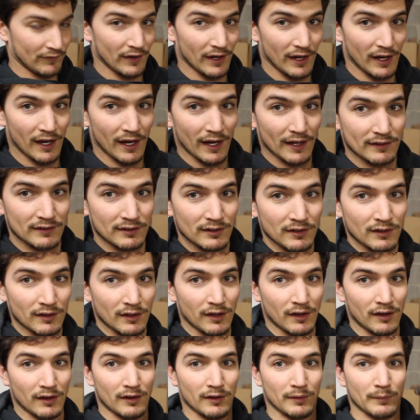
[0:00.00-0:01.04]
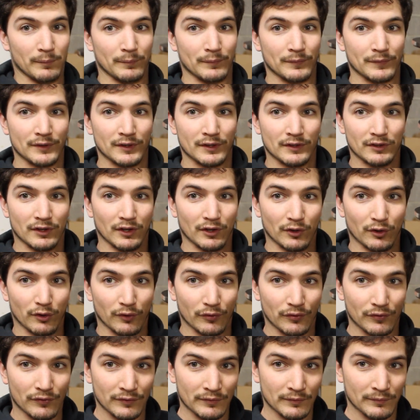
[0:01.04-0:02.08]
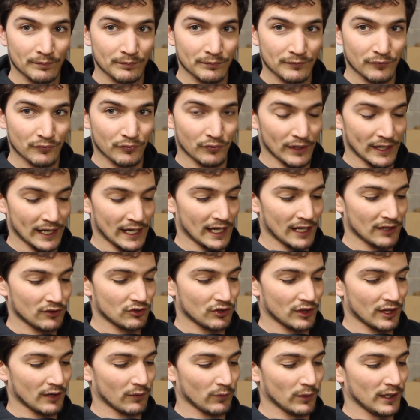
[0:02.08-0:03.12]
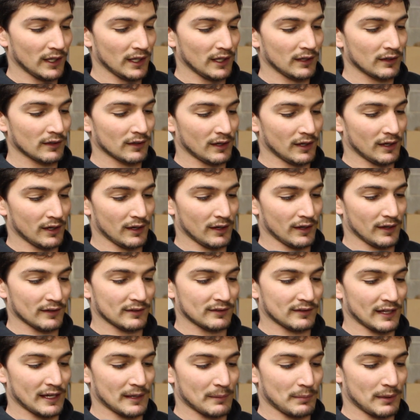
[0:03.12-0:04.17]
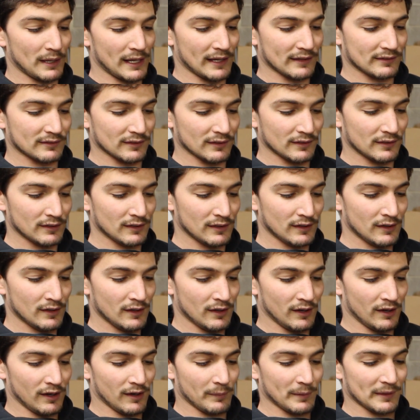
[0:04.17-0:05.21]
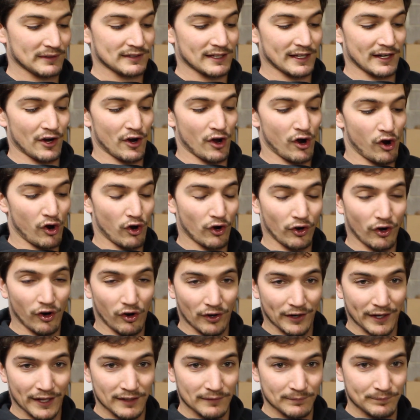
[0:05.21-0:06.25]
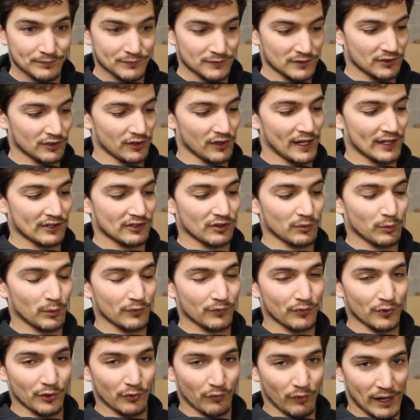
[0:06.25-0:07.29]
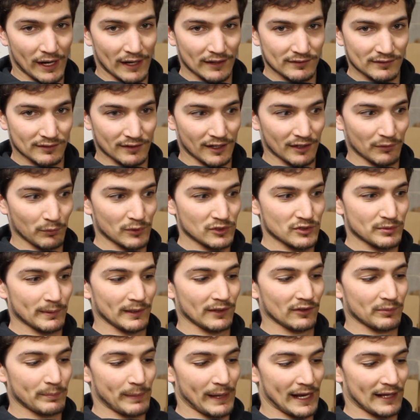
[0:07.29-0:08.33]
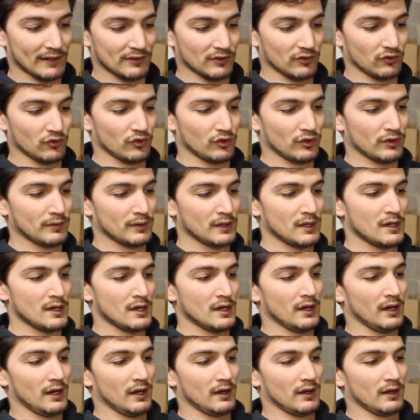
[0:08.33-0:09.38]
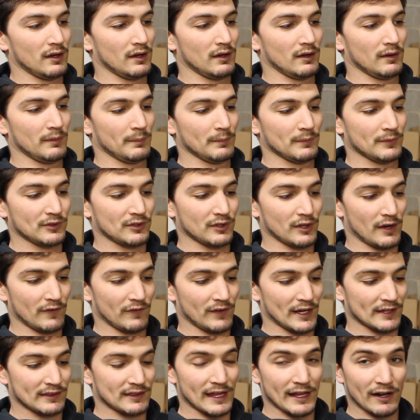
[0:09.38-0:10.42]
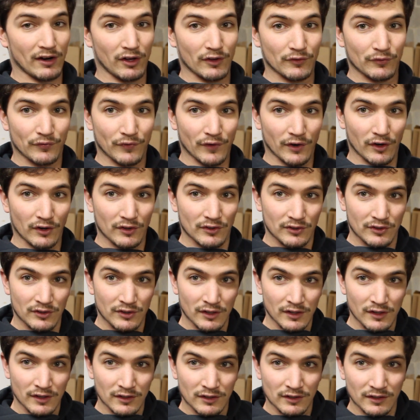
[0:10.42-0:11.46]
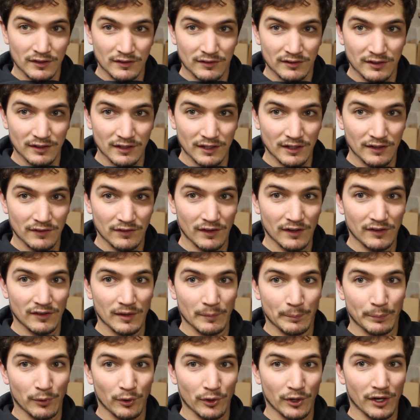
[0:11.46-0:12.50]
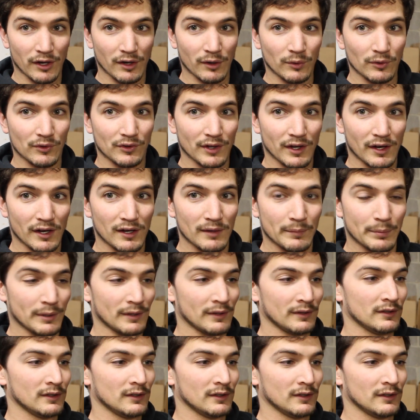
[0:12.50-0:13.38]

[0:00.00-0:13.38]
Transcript: got the little flange that we sandblasted. It's got an R on it, so that's the one for the right side, which means passenger. So I've got that on first. You can see the dimple goes up,